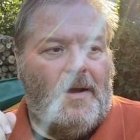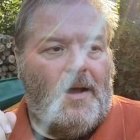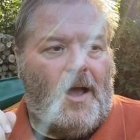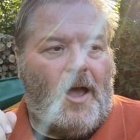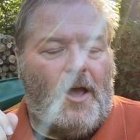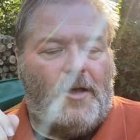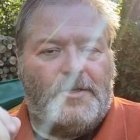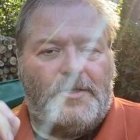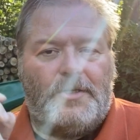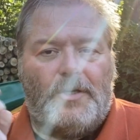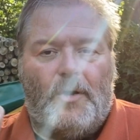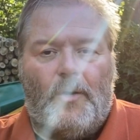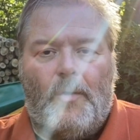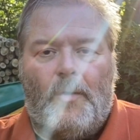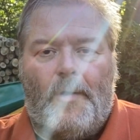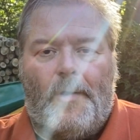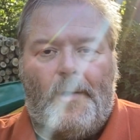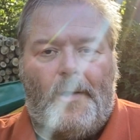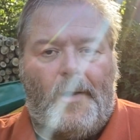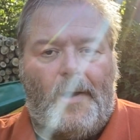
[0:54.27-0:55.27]

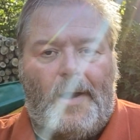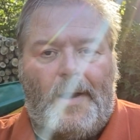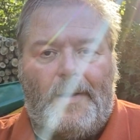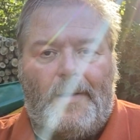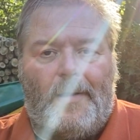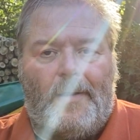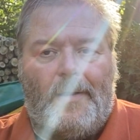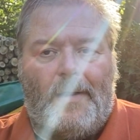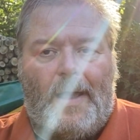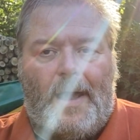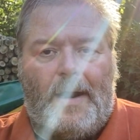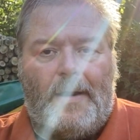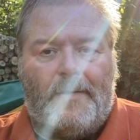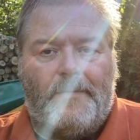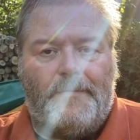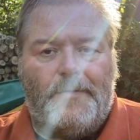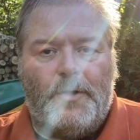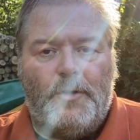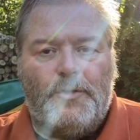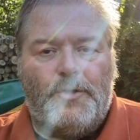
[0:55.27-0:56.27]
also on a lot
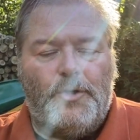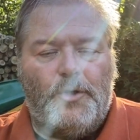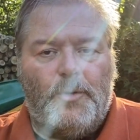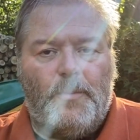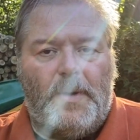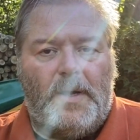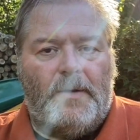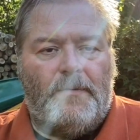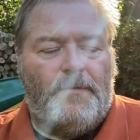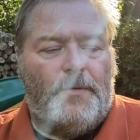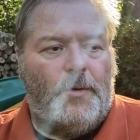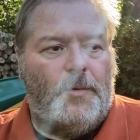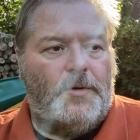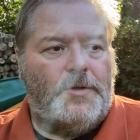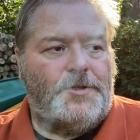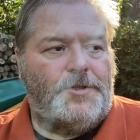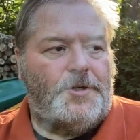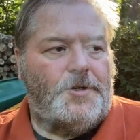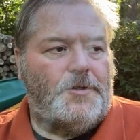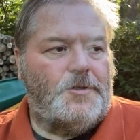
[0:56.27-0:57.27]
of YouTube
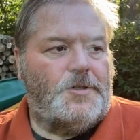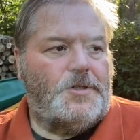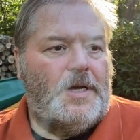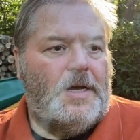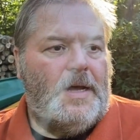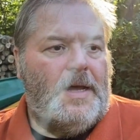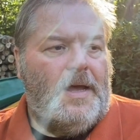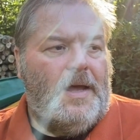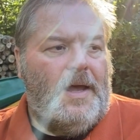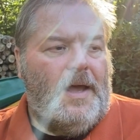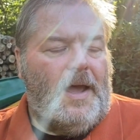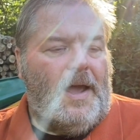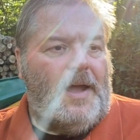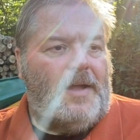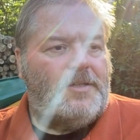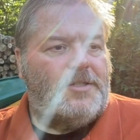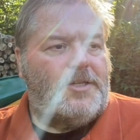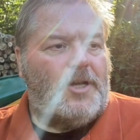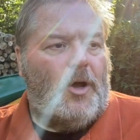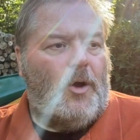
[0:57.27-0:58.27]
influencers.
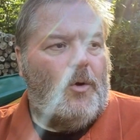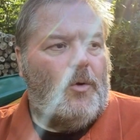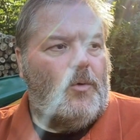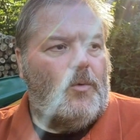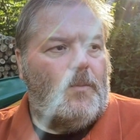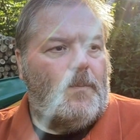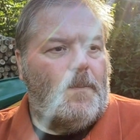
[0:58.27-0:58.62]
And so